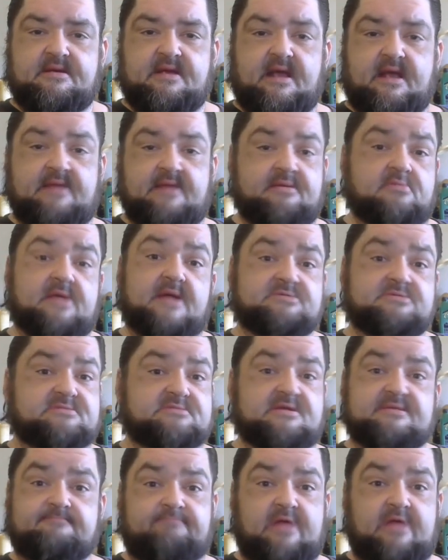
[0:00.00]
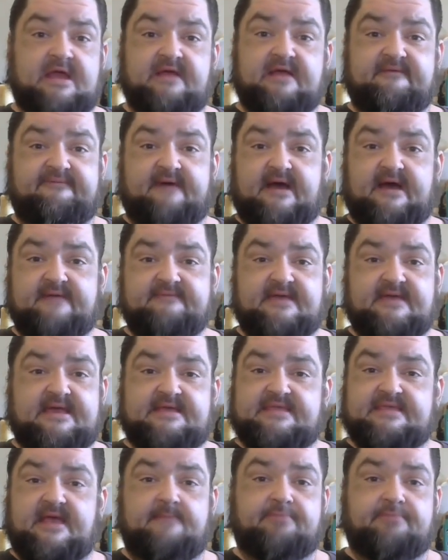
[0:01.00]
And they're not just playing
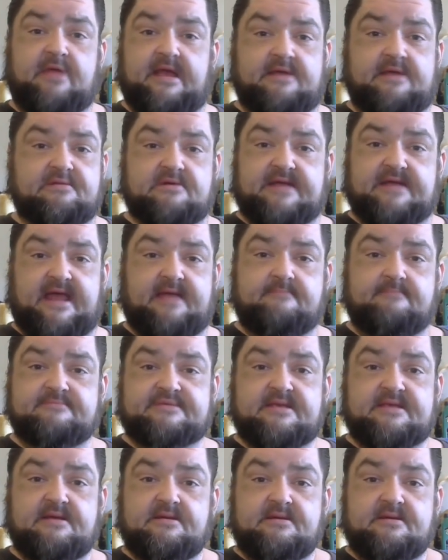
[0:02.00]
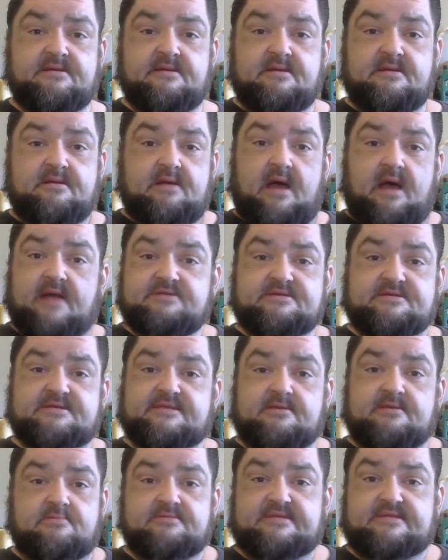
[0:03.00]
5e, they play other games. I
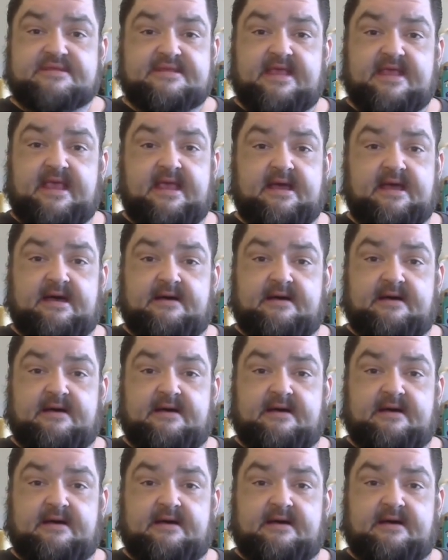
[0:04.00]
just don't see,